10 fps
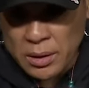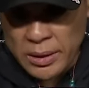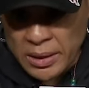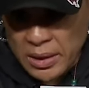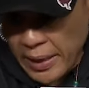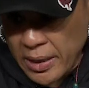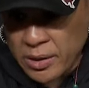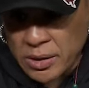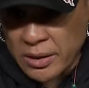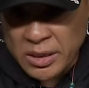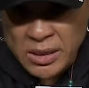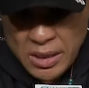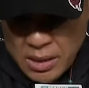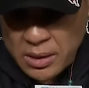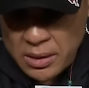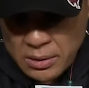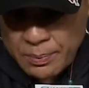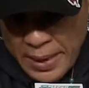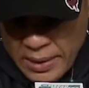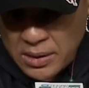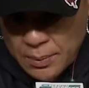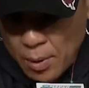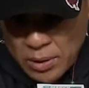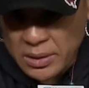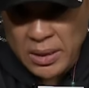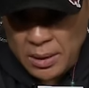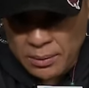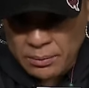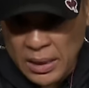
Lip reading: Indiana's a seasoned basketball team.